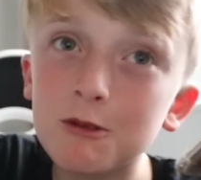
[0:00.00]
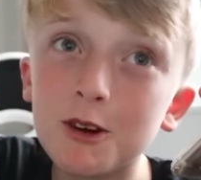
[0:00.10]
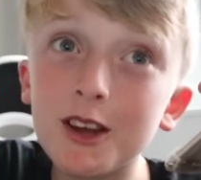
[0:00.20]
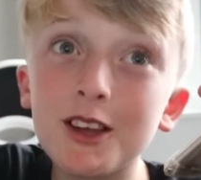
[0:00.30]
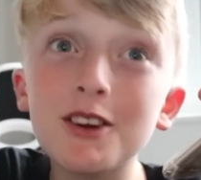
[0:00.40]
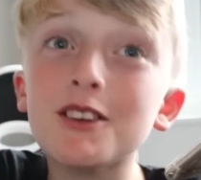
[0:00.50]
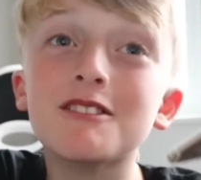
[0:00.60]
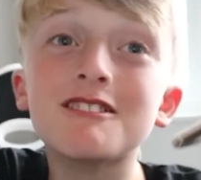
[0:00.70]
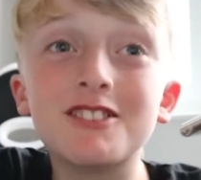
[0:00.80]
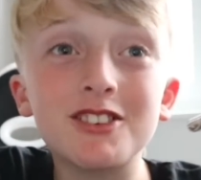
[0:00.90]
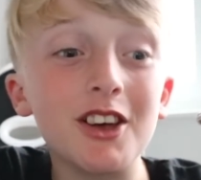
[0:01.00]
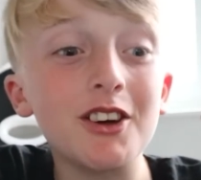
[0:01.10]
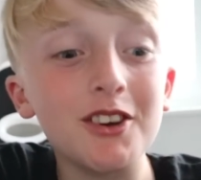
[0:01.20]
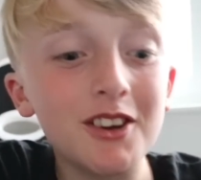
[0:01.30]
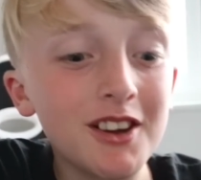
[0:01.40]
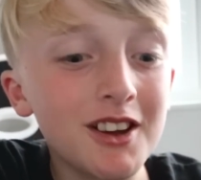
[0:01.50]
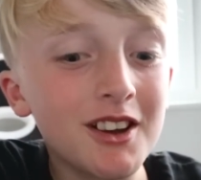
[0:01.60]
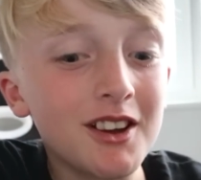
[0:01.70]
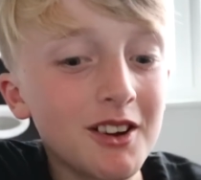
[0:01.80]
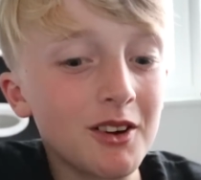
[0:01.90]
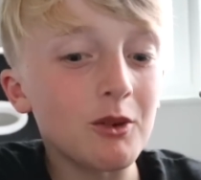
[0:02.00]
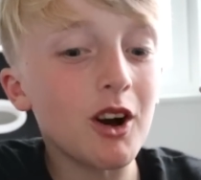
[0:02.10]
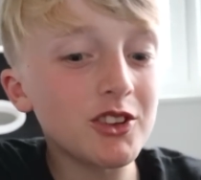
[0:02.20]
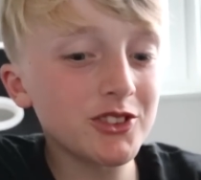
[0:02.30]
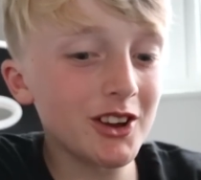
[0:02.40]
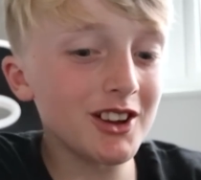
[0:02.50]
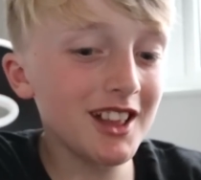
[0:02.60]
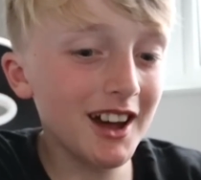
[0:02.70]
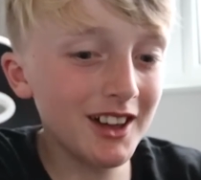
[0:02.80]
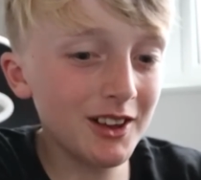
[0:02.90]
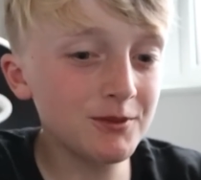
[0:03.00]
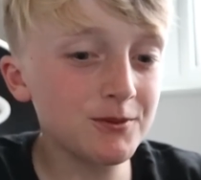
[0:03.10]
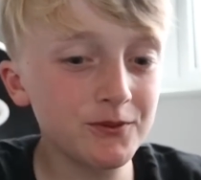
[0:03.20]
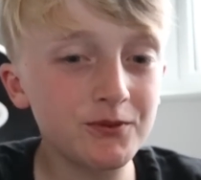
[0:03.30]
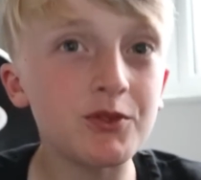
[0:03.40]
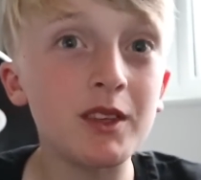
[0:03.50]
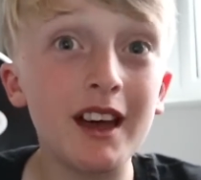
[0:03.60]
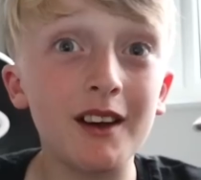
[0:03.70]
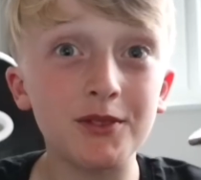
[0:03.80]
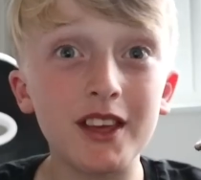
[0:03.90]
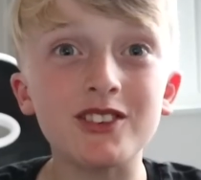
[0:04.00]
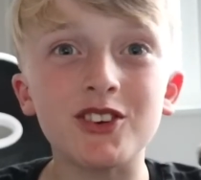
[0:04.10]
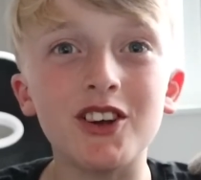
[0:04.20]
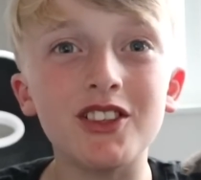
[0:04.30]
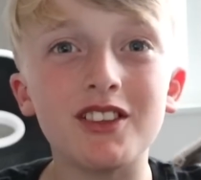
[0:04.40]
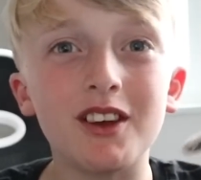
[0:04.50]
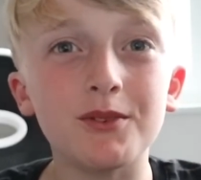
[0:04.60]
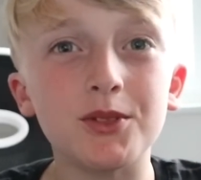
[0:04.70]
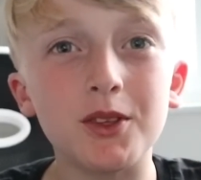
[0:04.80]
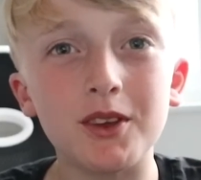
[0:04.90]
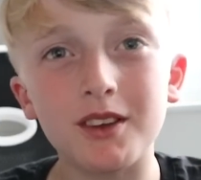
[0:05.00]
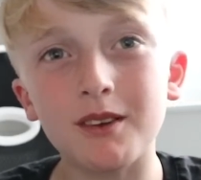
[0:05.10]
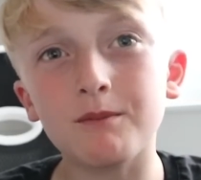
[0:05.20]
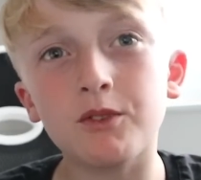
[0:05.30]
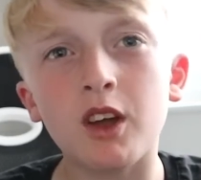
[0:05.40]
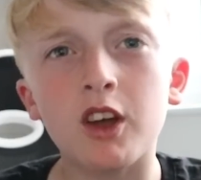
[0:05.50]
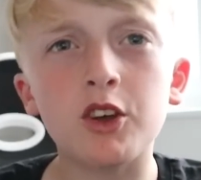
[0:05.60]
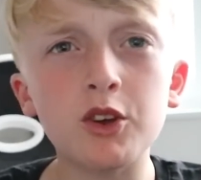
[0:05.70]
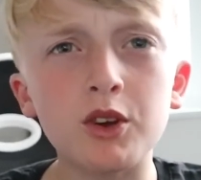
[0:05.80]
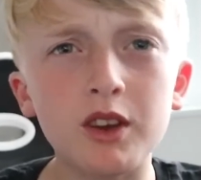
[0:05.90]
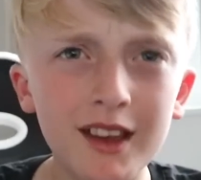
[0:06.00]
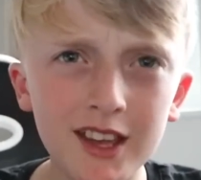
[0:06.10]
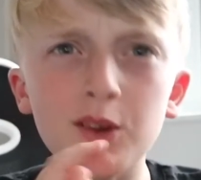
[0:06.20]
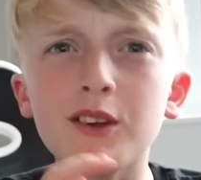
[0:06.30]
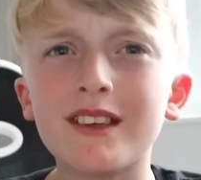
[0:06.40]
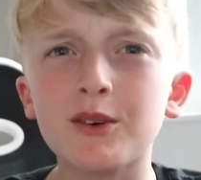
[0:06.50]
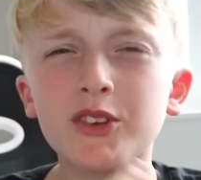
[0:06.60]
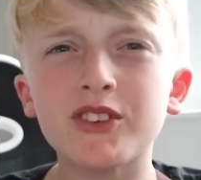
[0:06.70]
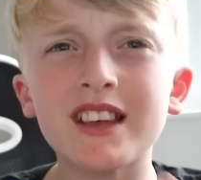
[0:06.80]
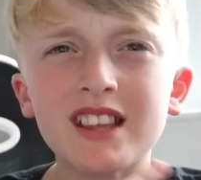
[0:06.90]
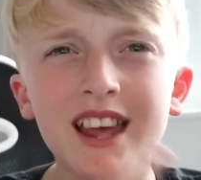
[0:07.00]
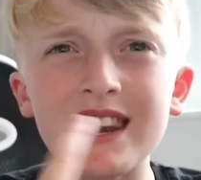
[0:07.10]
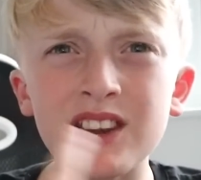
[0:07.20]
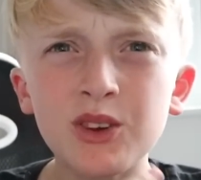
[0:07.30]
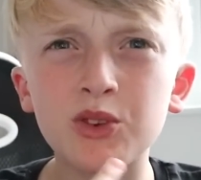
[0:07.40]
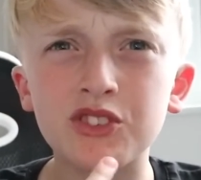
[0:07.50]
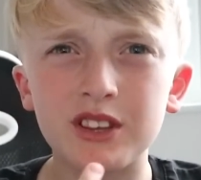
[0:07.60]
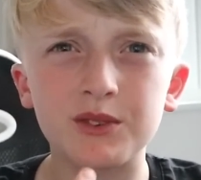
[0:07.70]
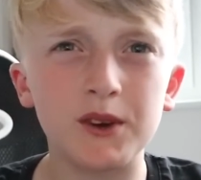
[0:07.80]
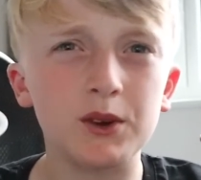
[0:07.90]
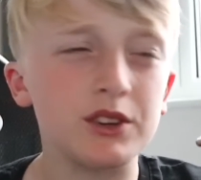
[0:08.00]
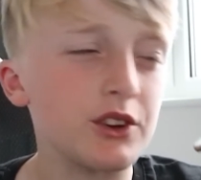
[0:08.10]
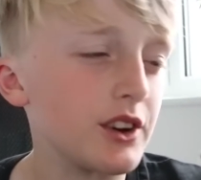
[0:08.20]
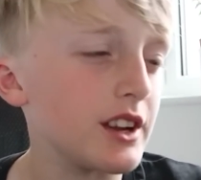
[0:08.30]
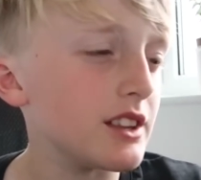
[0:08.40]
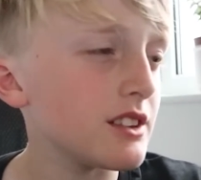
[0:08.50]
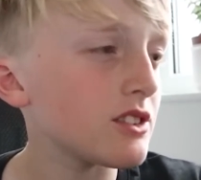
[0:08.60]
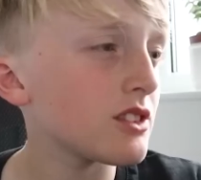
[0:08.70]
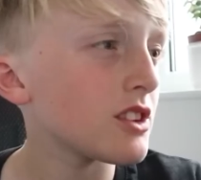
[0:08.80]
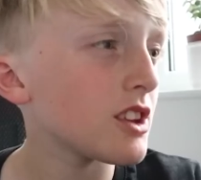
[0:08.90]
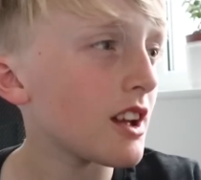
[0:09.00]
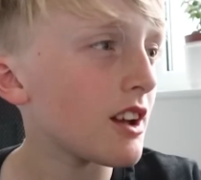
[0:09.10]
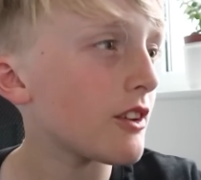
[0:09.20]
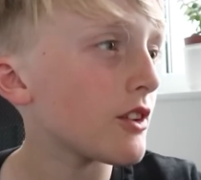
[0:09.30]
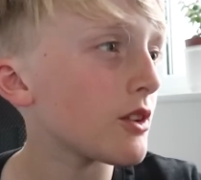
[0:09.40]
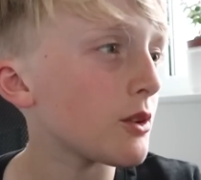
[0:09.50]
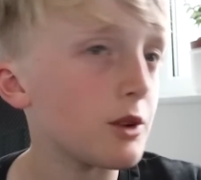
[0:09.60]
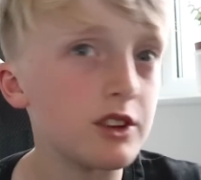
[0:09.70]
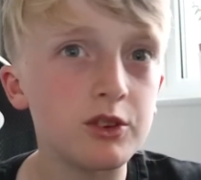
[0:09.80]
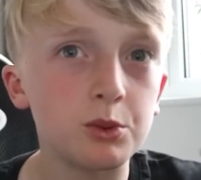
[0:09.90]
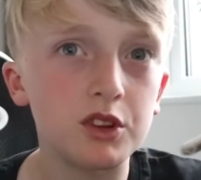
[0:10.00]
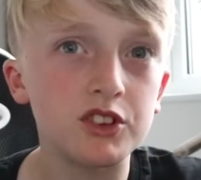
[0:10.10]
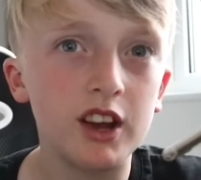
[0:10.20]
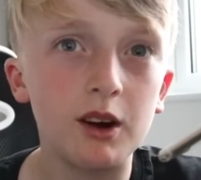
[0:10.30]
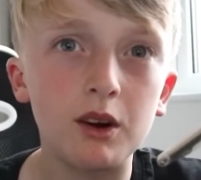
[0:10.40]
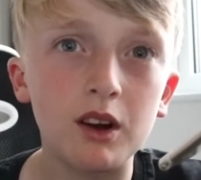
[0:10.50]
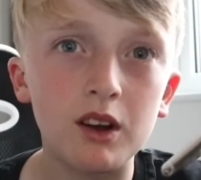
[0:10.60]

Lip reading: Pretty good. So, what? So, like, wasn't it like Lucy's phone you're in? Which is what, Joe?